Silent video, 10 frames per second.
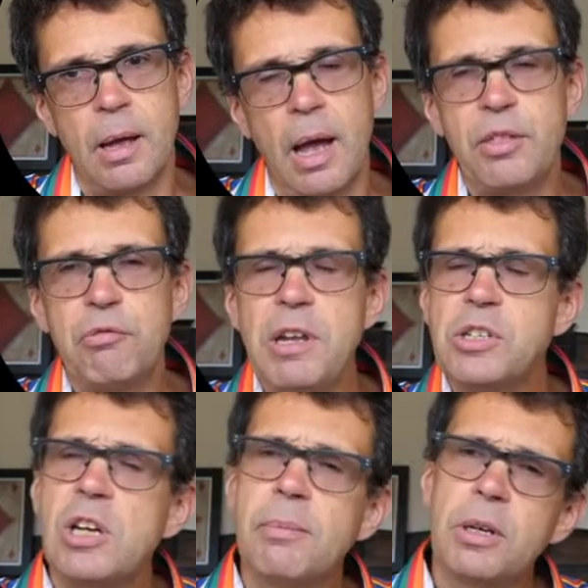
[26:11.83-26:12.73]
And the
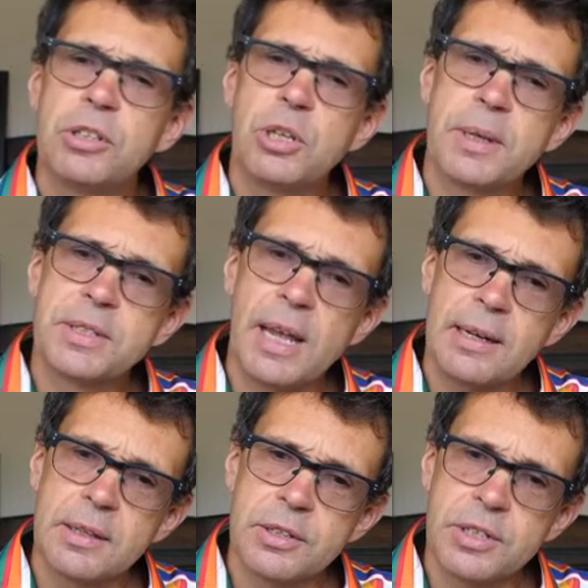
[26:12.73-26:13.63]
reason I'm going to do
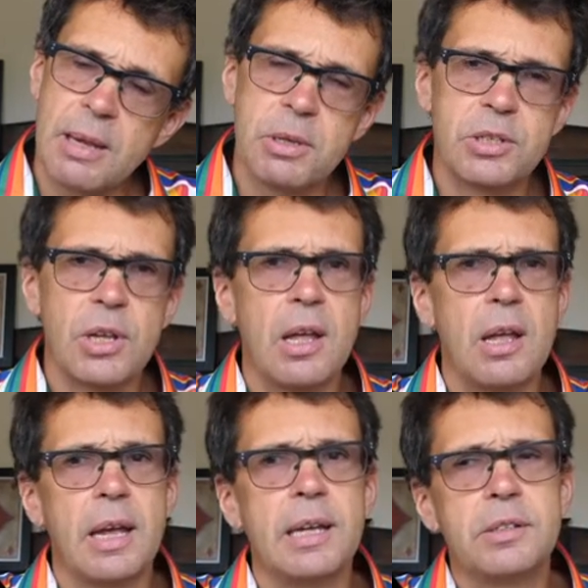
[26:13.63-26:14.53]
exactly the same is
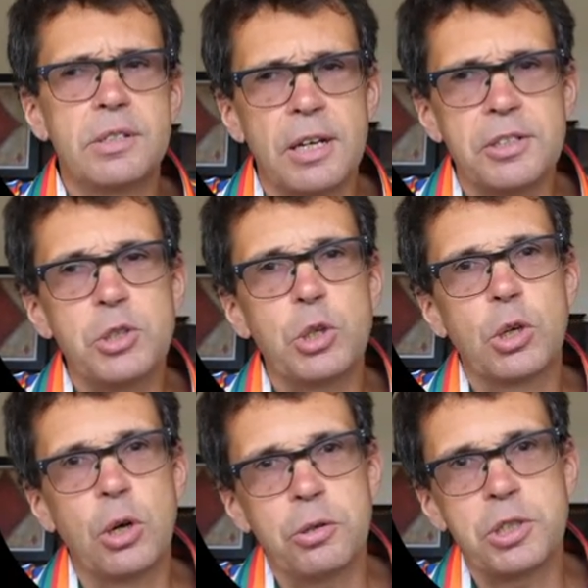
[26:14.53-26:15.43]
it doesn't
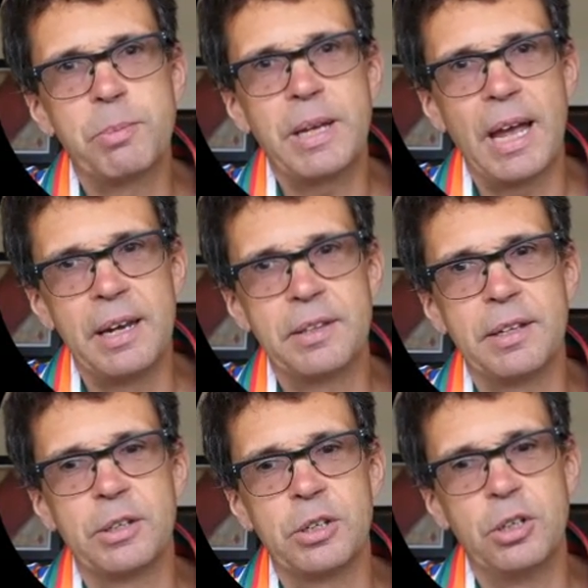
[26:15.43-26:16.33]
cost me
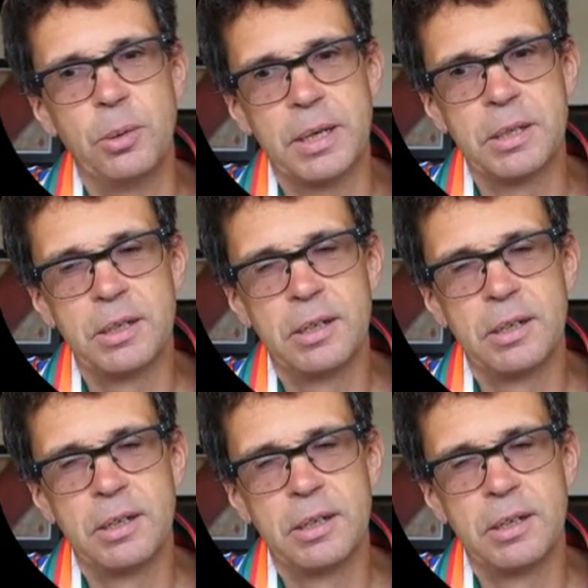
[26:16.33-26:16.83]
anything to do it.